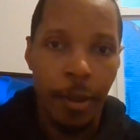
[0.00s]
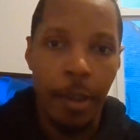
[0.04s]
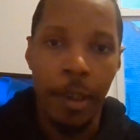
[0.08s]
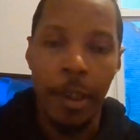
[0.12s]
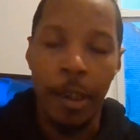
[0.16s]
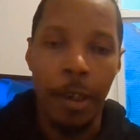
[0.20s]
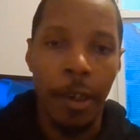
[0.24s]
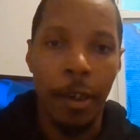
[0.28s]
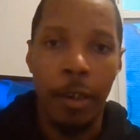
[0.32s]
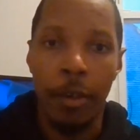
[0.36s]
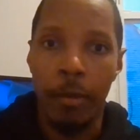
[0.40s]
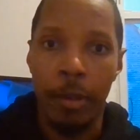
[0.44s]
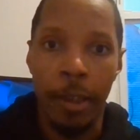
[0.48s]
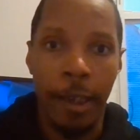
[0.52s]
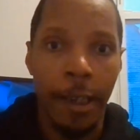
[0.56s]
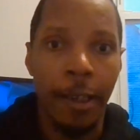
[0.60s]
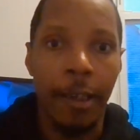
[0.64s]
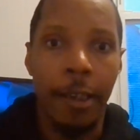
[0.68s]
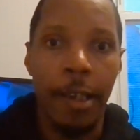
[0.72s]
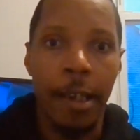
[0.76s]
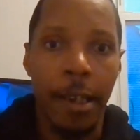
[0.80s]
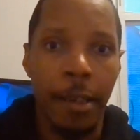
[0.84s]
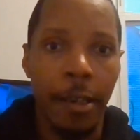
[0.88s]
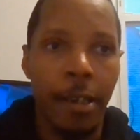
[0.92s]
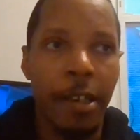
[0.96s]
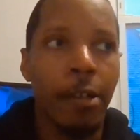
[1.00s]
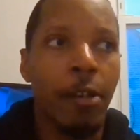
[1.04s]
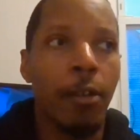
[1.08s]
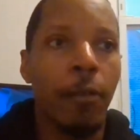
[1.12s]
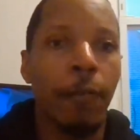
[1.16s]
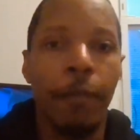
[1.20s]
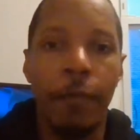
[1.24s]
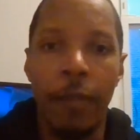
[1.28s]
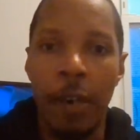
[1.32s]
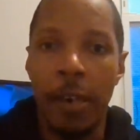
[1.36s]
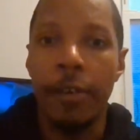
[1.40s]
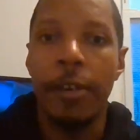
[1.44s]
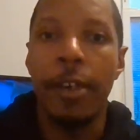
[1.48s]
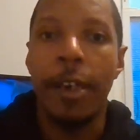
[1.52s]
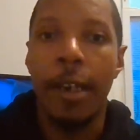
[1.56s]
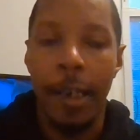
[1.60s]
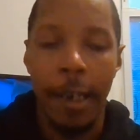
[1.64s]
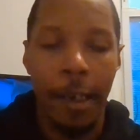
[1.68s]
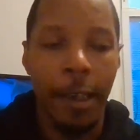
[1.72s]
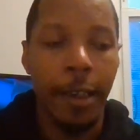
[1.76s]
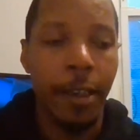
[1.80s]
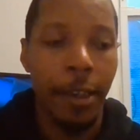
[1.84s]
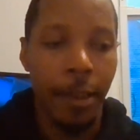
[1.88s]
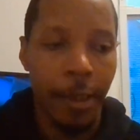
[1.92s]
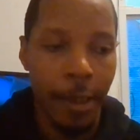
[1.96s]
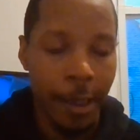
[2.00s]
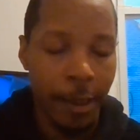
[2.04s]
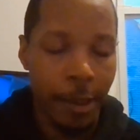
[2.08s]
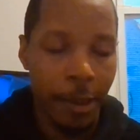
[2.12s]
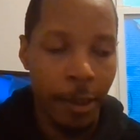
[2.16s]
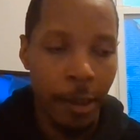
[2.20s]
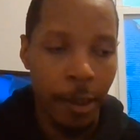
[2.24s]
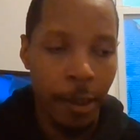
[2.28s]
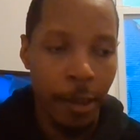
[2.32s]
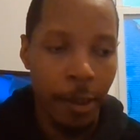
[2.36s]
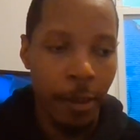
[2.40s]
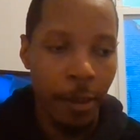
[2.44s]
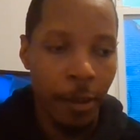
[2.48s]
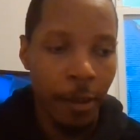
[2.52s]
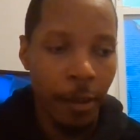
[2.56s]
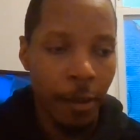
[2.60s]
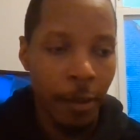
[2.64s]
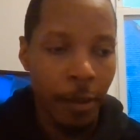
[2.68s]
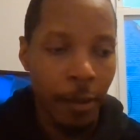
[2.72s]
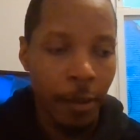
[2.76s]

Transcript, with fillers: You know, like they, they're very high connected.